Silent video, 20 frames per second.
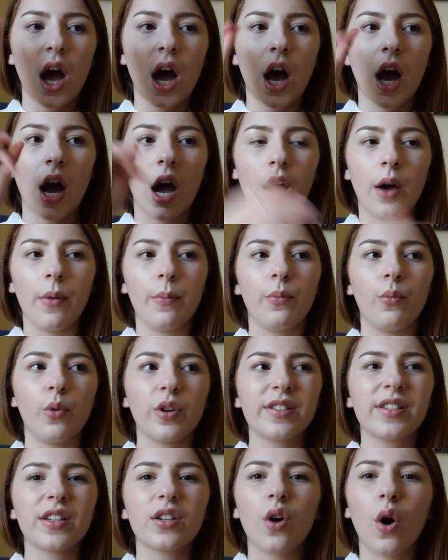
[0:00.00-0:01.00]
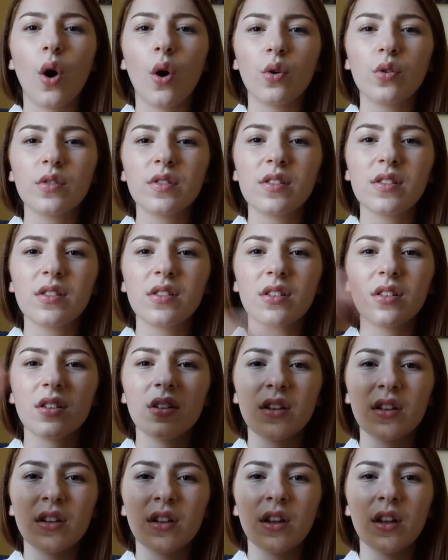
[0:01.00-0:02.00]
um, what's it called?
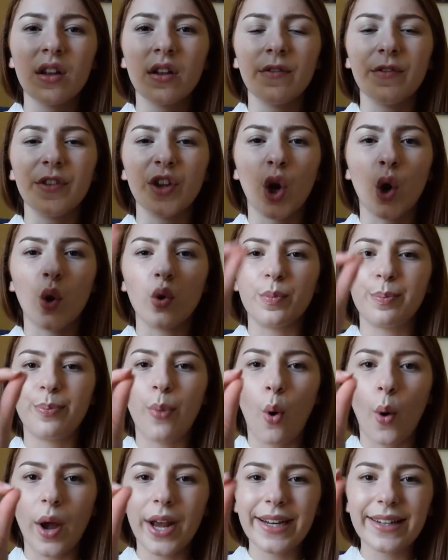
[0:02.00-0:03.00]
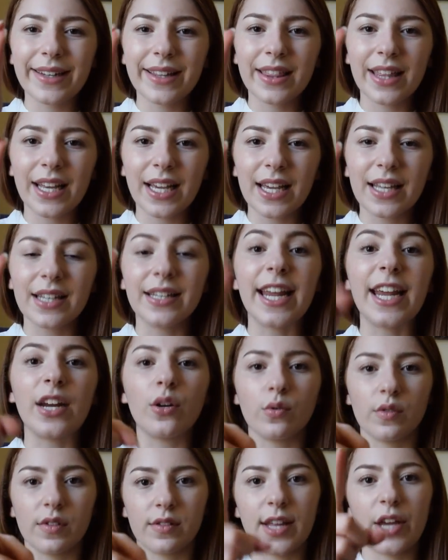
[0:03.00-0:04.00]
The old point thingy
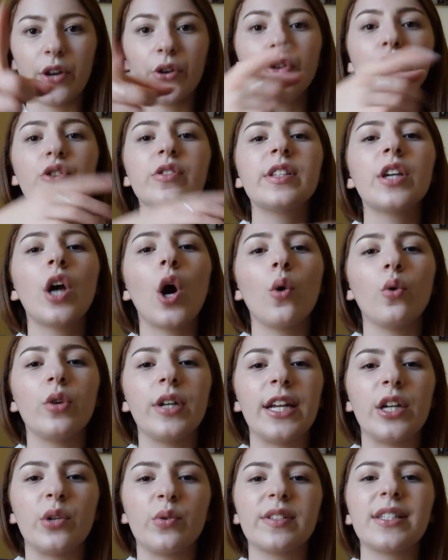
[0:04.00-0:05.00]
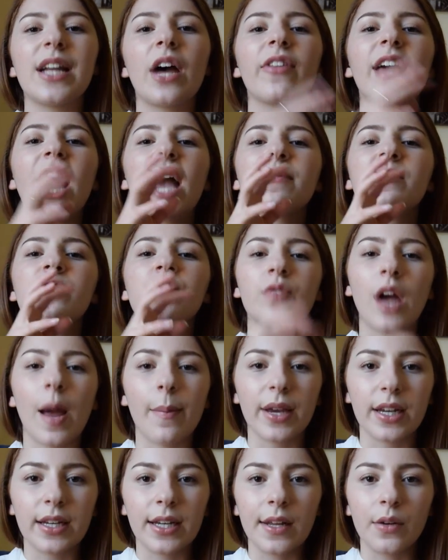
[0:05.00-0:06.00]
needles. They don't use the old needles. Now they have
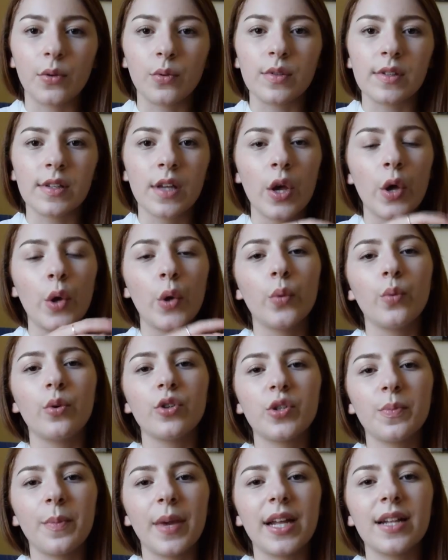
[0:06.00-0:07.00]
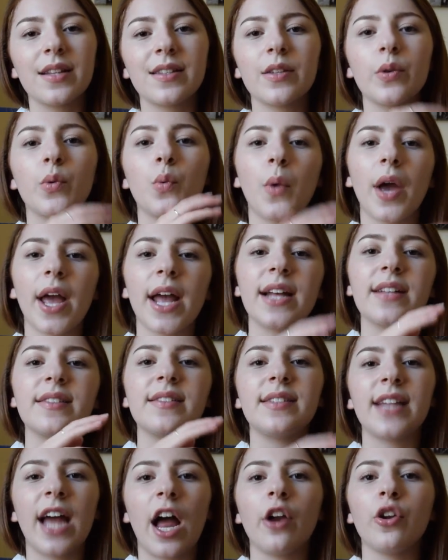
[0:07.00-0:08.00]
ceramic needles, which means it
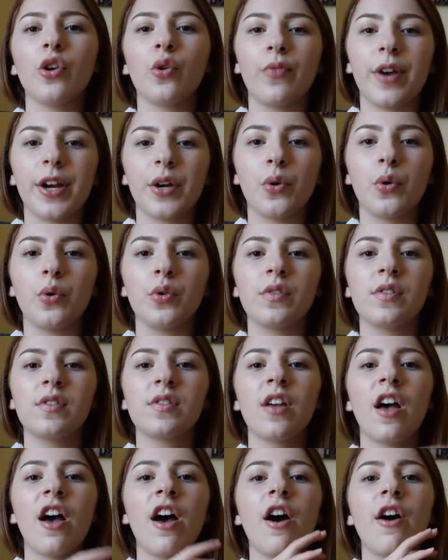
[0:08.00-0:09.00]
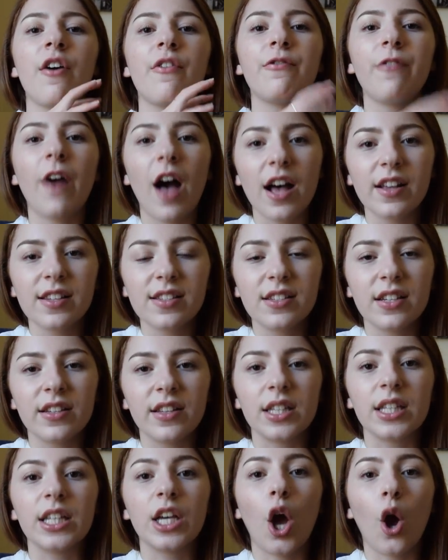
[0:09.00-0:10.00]
wears down your records faster
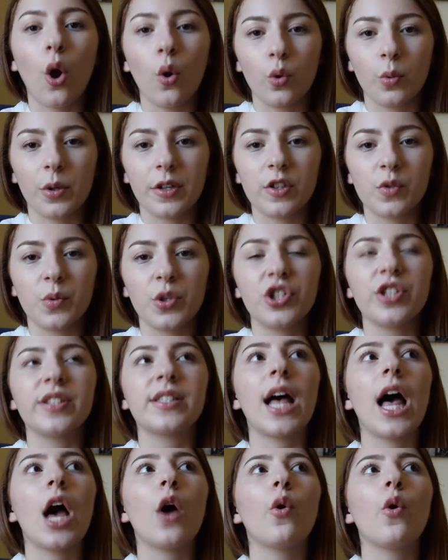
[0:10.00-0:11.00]
than the old ones, which is